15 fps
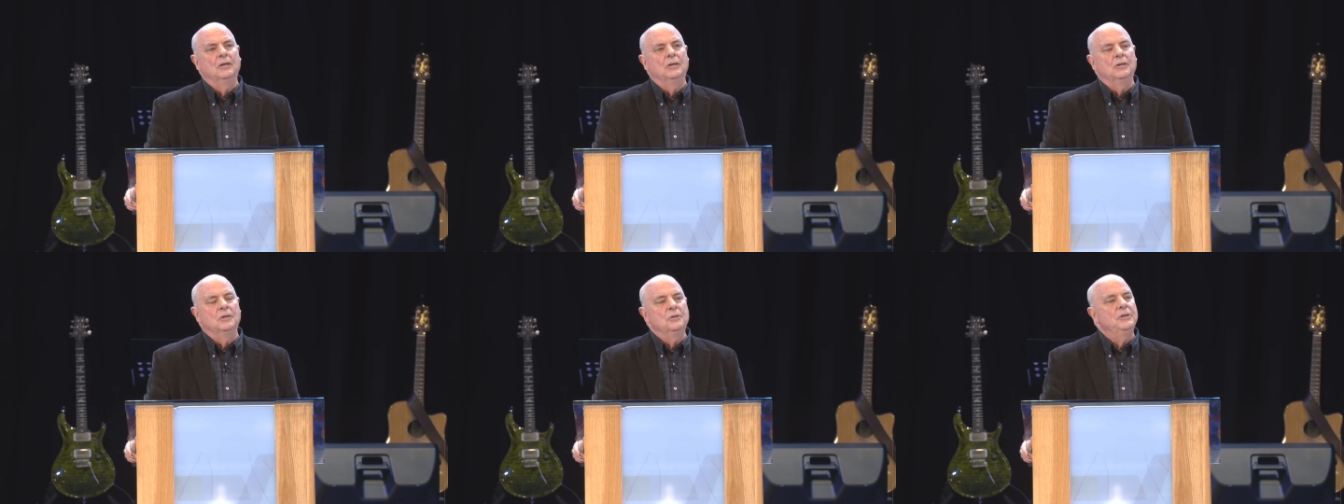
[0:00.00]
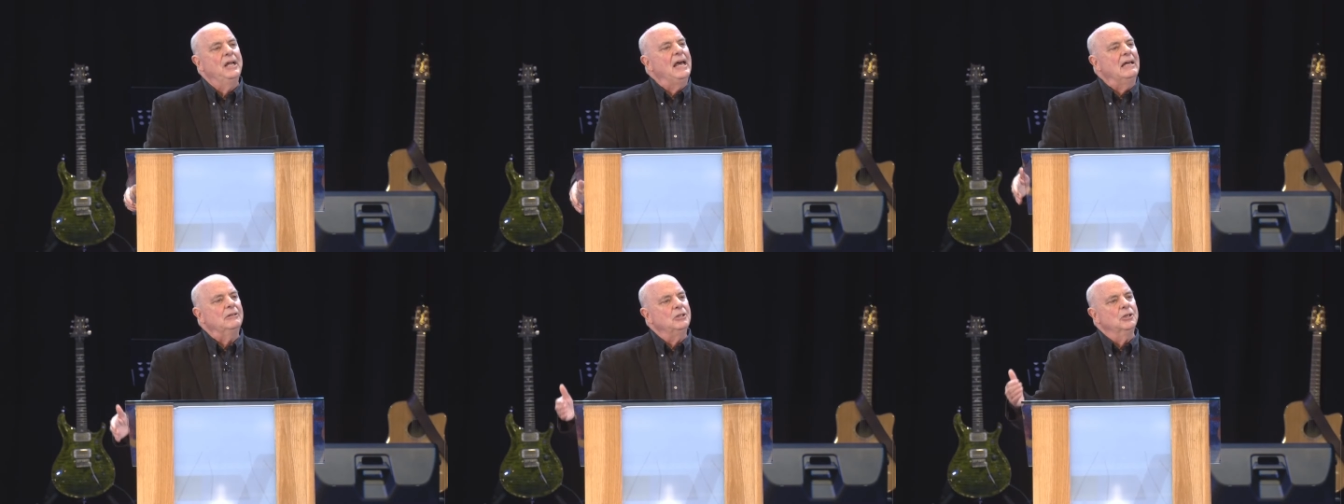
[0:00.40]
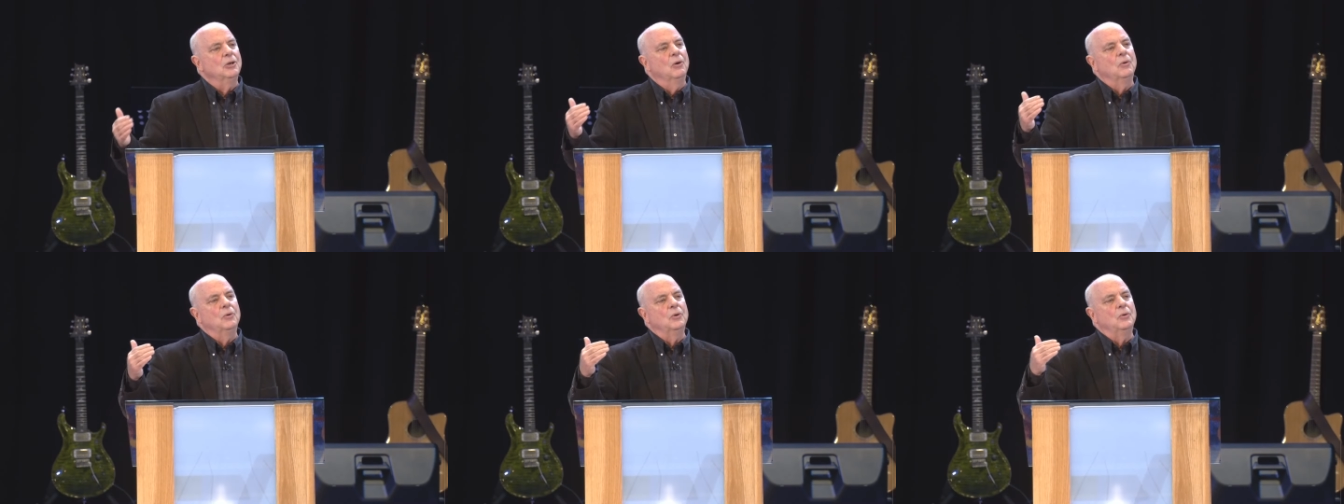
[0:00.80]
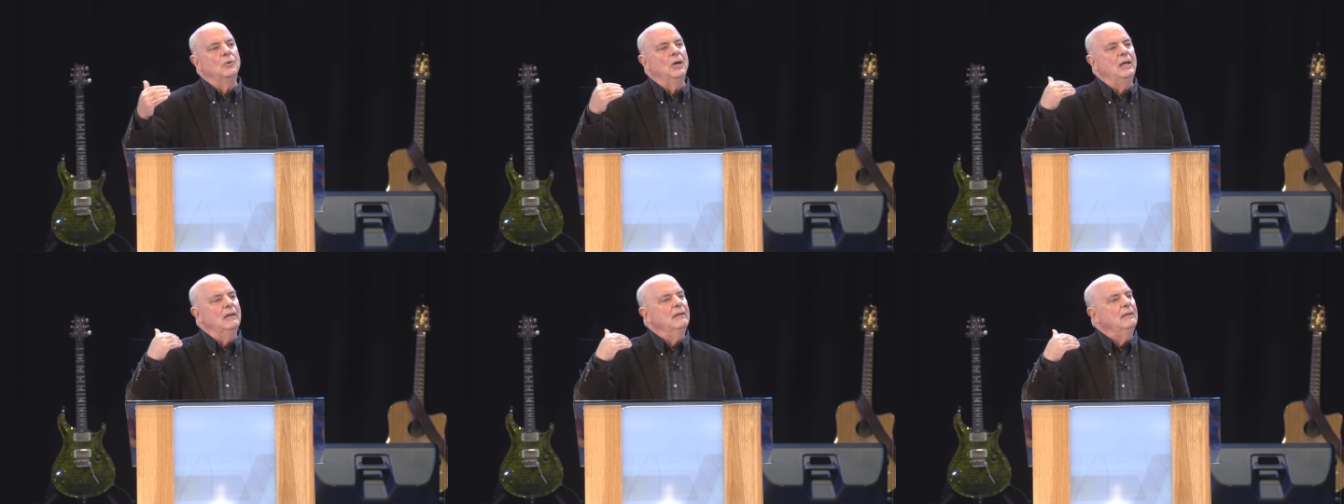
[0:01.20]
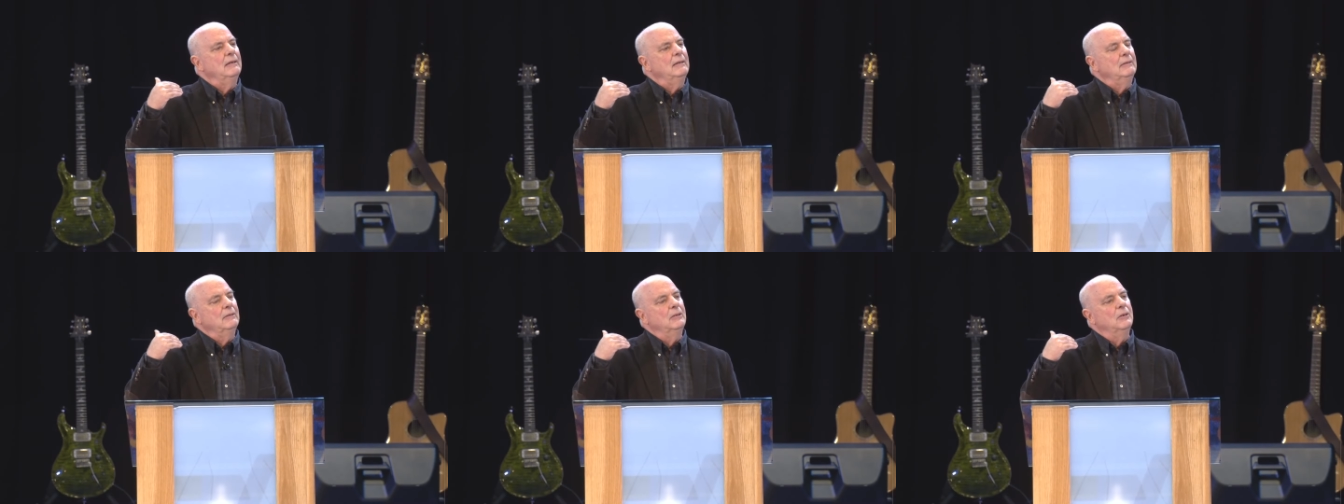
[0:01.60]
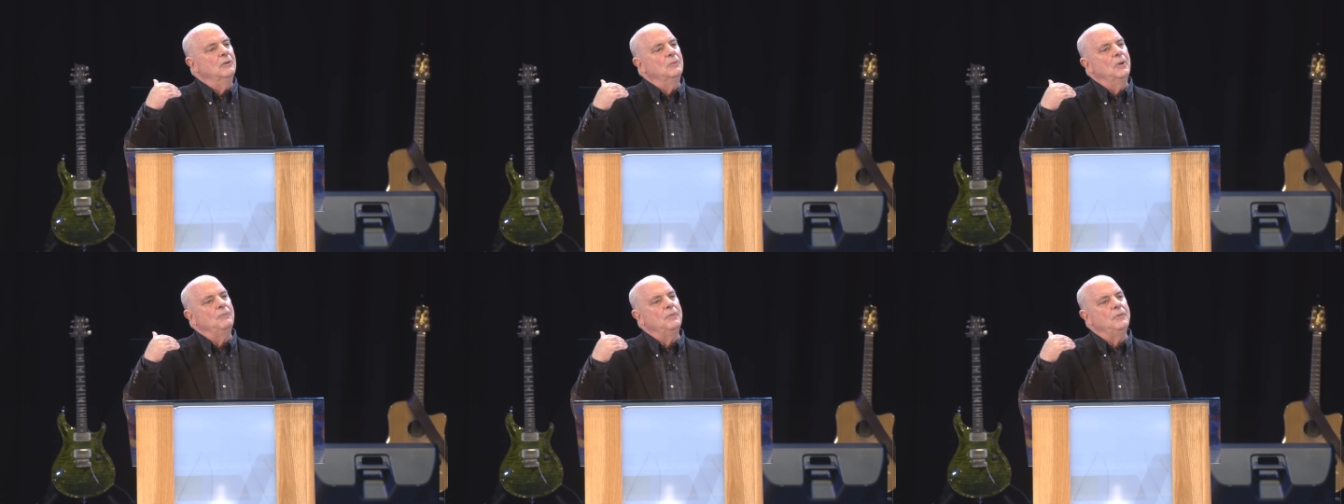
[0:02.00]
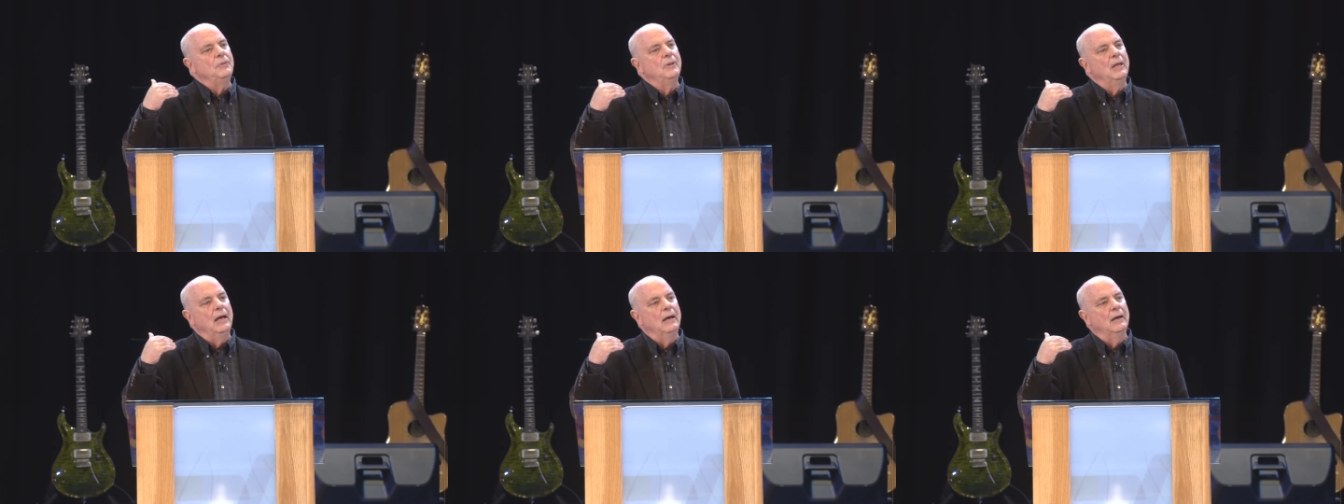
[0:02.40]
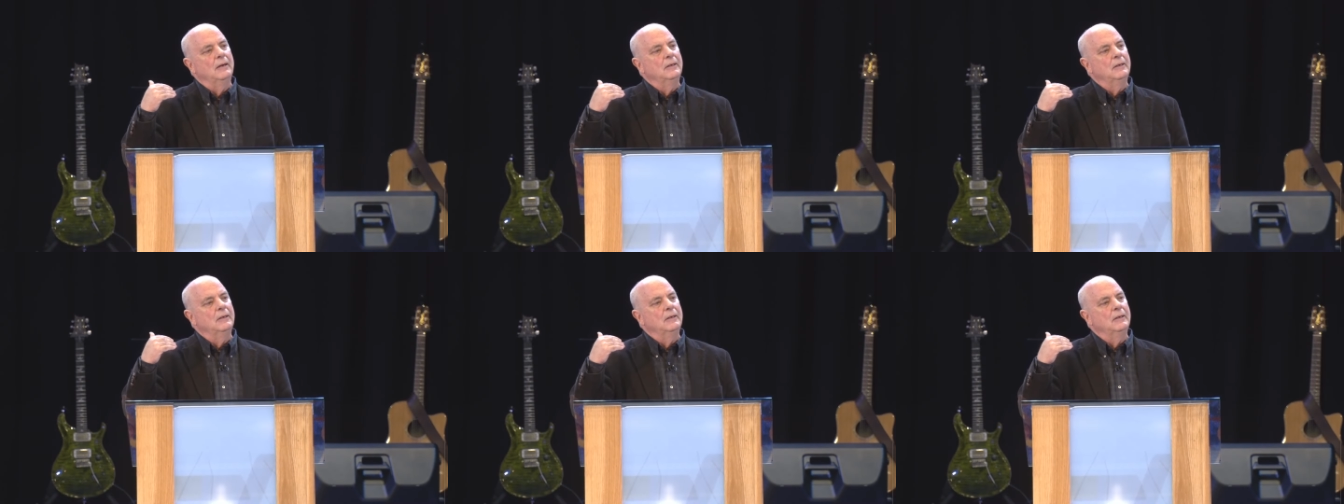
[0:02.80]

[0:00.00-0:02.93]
Hanun, you know, who, uh, uh, uh,